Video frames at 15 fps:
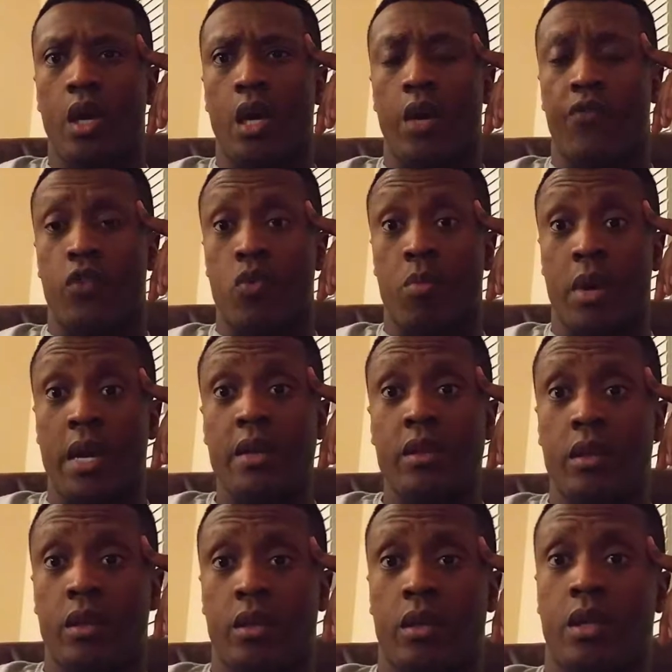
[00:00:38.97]
If you make
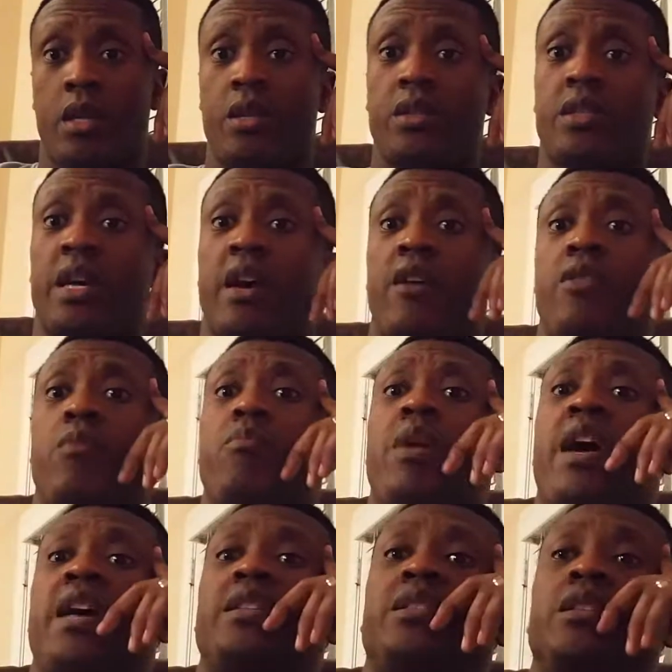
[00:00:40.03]
it inside the
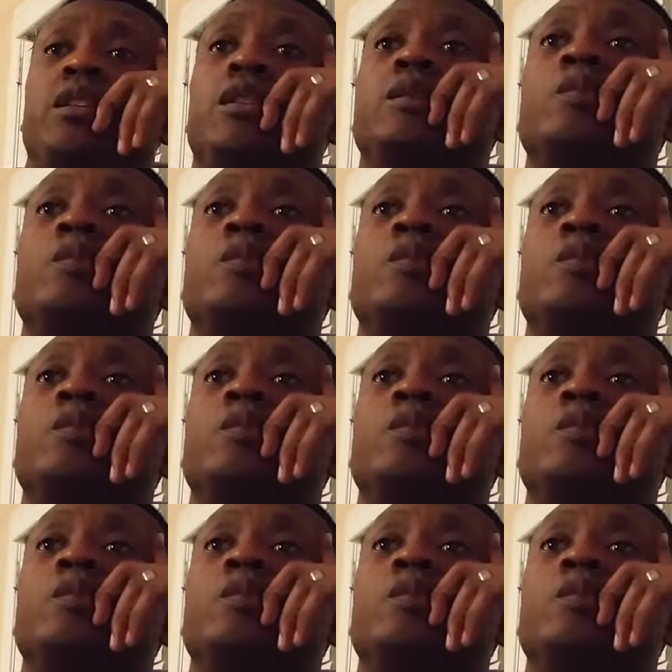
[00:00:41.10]
basket,